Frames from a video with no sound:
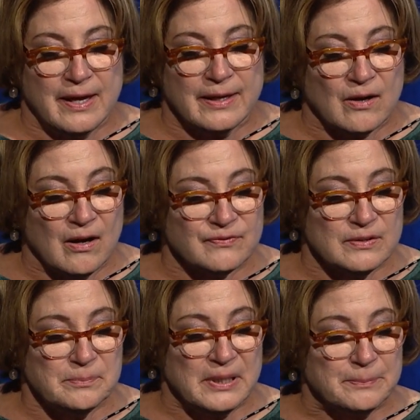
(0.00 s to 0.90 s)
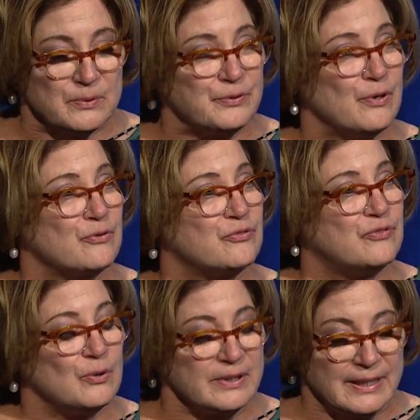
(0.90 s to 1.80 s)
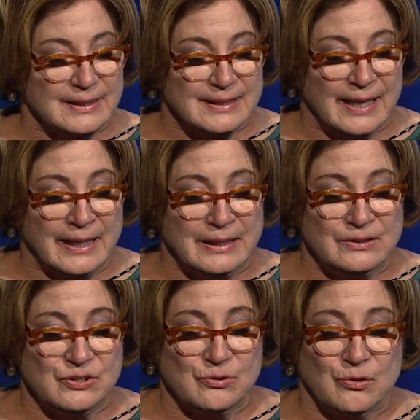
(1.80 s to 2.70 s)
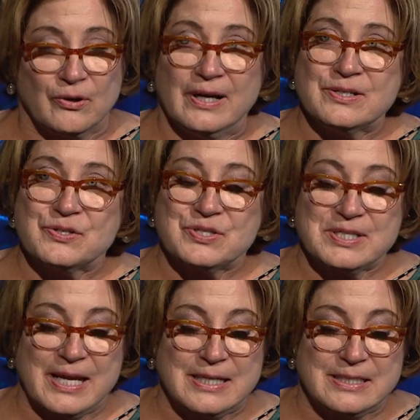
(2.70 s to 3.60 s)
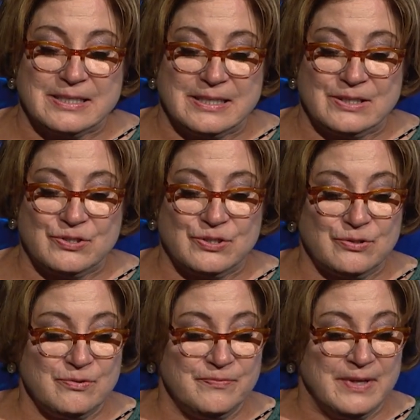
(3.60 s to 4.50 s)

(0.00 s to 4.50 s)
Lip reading: And often people don't fully engage or understand an issue